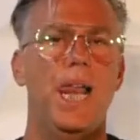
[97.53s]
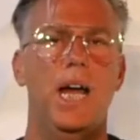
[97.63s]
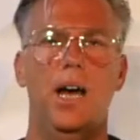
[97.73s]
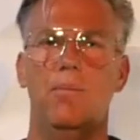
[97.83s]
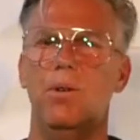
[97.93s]

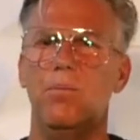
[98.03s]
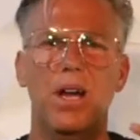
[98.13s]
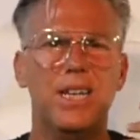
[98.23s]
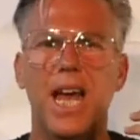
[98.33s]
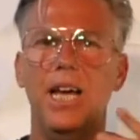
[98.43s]
Uh, I'm not
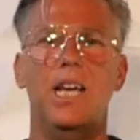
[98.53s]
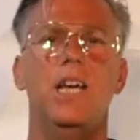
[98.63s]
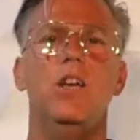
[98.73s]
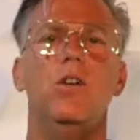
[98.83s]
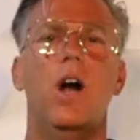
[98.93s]

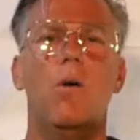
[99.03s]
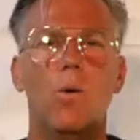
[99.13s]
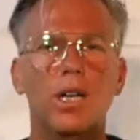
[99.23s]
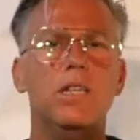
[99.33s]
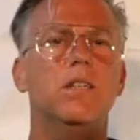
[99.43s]
attacking you. I
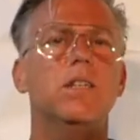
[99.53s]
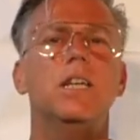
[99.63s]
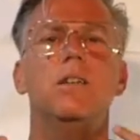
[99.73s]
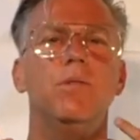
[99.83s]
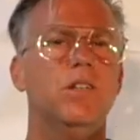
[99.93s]
want this
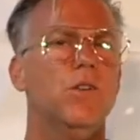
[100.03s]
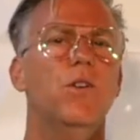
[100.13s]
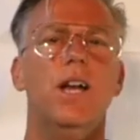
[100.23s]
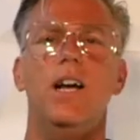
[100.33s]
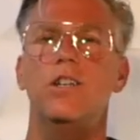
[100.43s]
thing to be
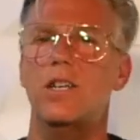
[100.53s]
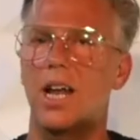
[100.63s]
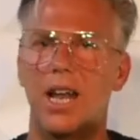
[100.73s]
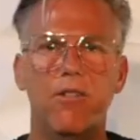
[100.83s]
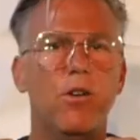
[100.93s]
sorted out because I
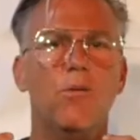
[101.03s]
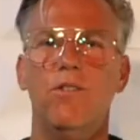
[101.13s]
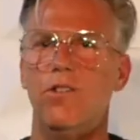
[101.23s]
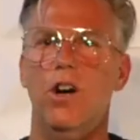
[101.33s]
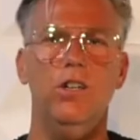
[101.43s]
love what
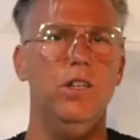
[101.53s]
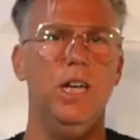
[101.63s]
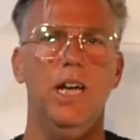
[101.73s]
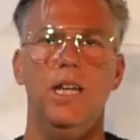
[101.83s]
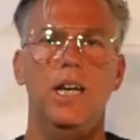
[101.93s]
we've got
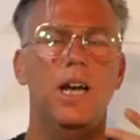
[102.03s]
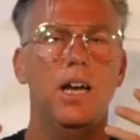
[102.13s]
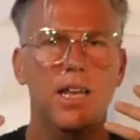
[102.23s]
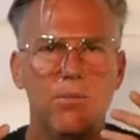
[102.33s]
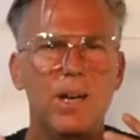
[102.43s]
together.
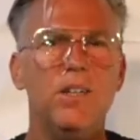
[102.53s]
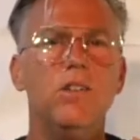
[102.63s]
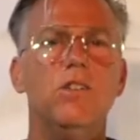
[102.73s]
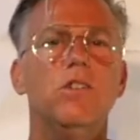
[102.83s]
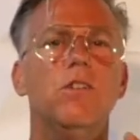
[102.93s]

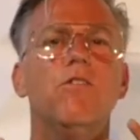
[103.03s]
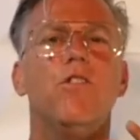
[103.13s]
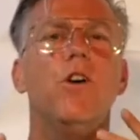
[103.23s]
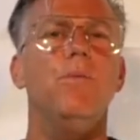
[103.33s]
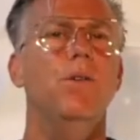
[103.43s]
Imagine just
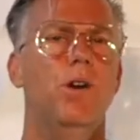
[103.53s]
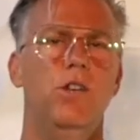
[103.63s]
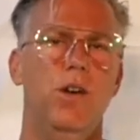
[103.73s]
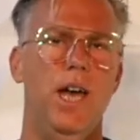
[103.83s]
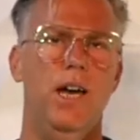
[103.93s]
affirming what
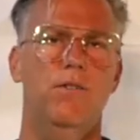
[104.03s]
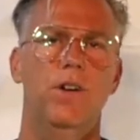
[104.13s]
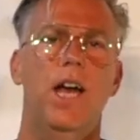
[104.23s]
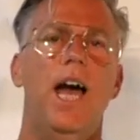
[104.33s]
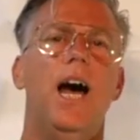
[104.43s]
you have,
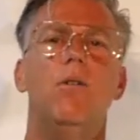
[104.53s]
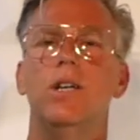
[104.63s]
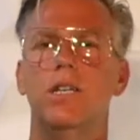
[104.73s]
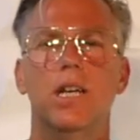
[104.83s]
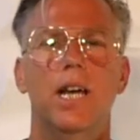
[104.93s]
how
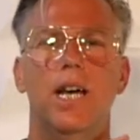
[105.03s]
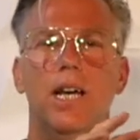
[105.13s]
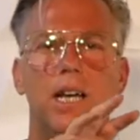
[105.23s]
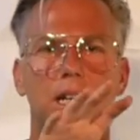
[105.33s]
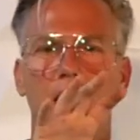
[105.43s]
it,
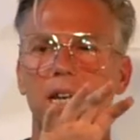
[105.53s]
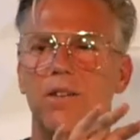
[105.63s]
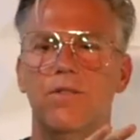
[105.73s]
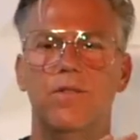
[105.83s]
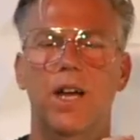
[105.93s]
it kind
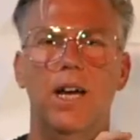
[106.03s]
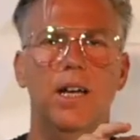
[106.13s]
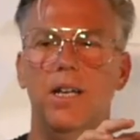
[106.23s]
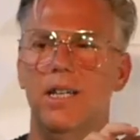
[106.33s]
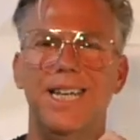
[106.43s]
of
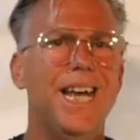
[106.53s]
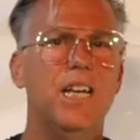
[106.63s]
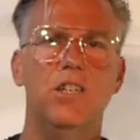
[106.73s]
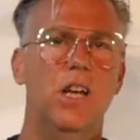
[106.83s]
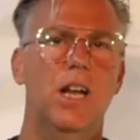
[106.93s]
uh, de
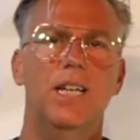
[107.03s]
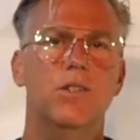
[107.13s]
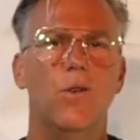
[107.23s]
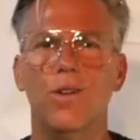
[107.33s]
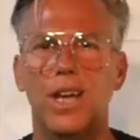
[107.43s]

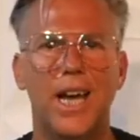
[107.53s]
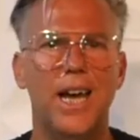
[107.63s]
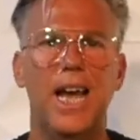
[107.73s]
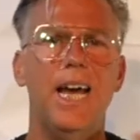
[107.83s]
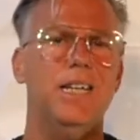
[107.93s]
escalates all the uh,
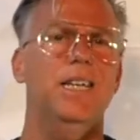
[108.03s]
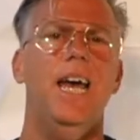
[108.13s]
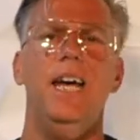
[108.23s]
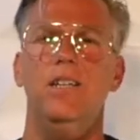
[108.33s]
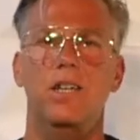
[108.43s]

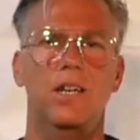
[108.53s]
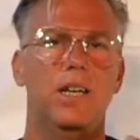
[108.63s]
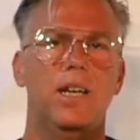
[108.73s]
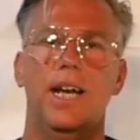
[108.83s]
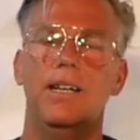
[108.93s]
attacks and,
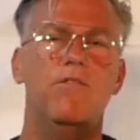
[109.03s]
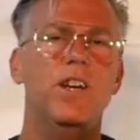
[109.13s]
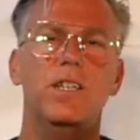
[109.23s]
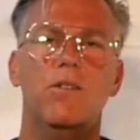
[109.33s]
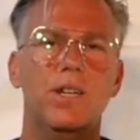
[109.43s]
and
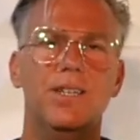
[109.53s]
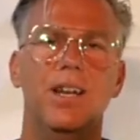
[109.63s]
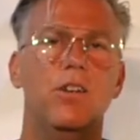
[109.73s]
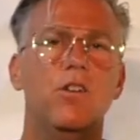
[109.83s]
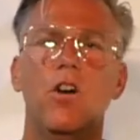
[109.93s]
friends, I want to
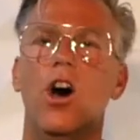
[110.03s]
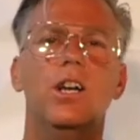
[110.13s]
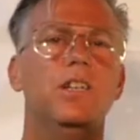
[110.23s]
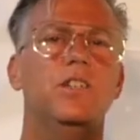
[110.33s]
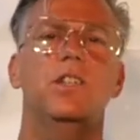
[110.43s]
tell you, you
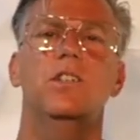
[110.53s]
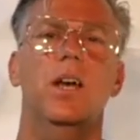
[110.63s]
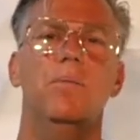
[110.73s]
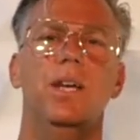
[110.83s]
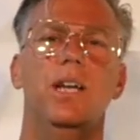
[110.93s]
hardly see this
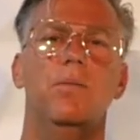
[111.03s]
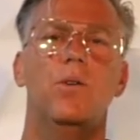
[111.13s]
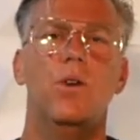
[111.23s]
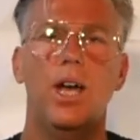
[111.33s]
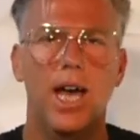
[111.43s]
happening
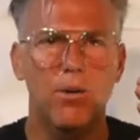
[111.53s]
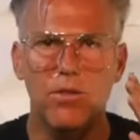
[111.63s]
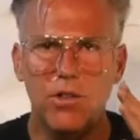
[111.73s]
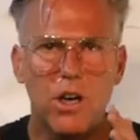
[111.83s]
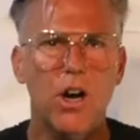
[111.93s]
anymore. And
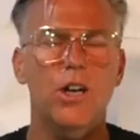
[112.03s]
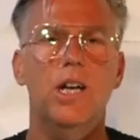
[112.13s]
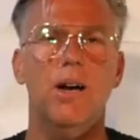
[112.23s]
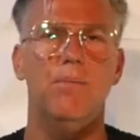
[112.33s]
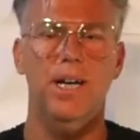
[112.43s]
we've got to
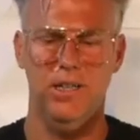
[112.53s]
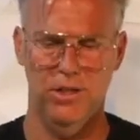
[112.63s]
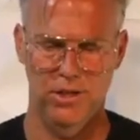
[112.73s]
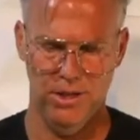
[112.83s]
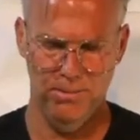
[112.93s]
come back to
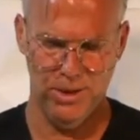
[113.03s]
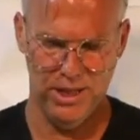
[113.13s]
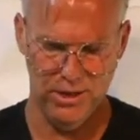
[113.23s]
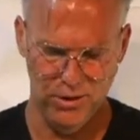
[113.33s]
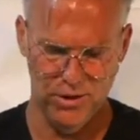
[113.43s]
scripture
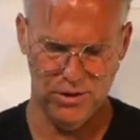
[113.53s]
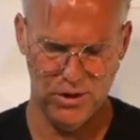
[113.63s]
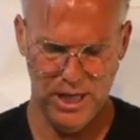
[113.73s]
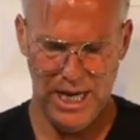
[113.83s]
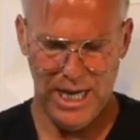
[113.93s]
and do
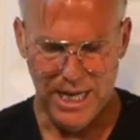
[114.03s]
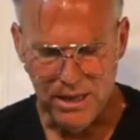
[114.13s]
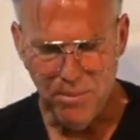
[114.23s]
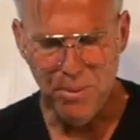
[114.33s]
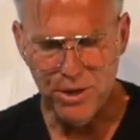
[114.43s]
this.
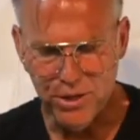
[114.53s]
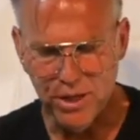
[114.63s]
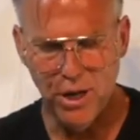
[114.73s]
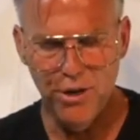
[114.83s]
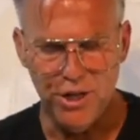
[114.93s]
Let the person
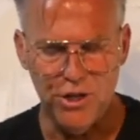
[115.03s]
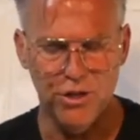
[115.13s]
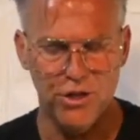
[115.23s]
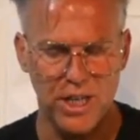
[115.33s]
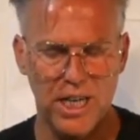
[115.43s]
know that you're
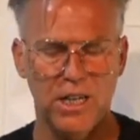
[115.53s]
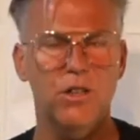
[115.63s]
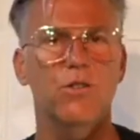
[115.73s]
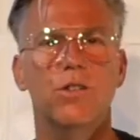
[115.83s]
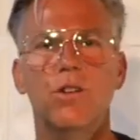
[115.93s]
seeking
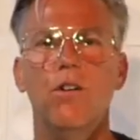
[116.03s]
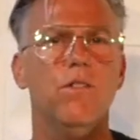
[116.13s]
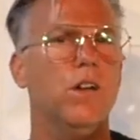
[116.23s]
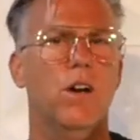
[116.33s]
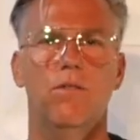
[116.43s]
to resolve
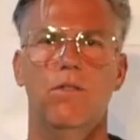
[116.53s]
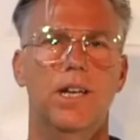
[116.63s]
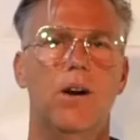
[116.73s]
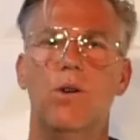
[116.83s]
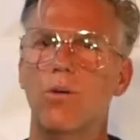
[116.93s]
the
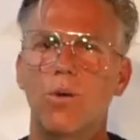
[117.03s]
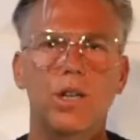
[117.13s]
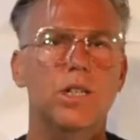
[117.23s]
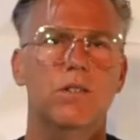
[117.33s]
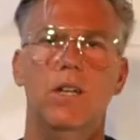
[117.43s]
conflict. I want to
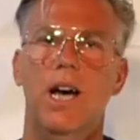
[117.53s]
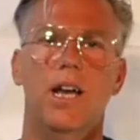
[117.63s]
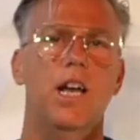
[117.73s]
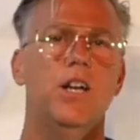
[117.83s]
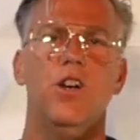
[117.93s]
work this
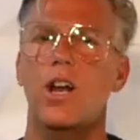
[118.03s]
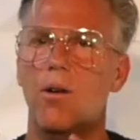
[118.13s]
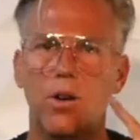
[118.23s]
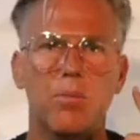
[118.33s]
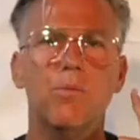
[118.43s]
out, not I
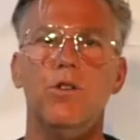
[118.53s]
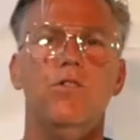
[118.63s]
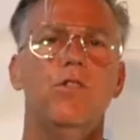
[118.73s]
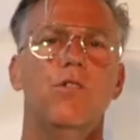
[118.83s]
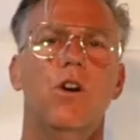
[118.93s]
want to prove
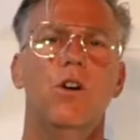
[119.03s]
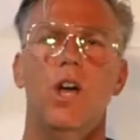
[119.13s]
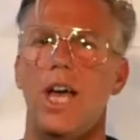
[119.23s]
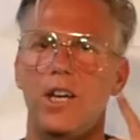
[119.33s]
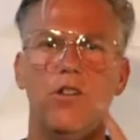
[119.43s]
you wrong
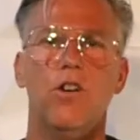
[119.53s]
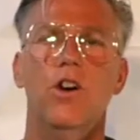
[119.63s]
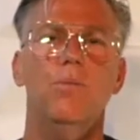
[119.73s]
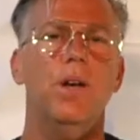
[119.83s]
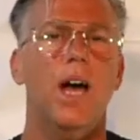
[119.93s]
and you've
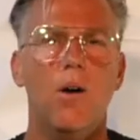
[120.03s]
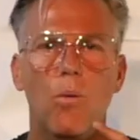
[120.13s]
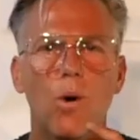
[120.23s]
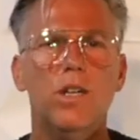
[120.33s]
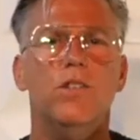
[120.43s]
hurt me. I
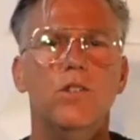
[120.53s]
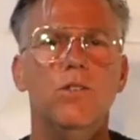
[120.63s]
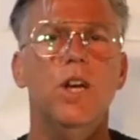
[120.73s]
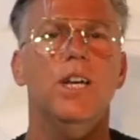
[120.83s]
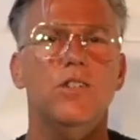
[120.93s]
want
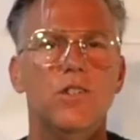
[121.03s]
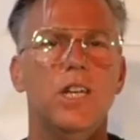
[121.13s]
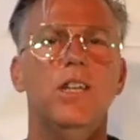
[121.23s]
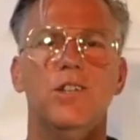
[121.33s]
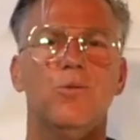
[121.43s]
to
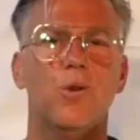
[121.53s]
see this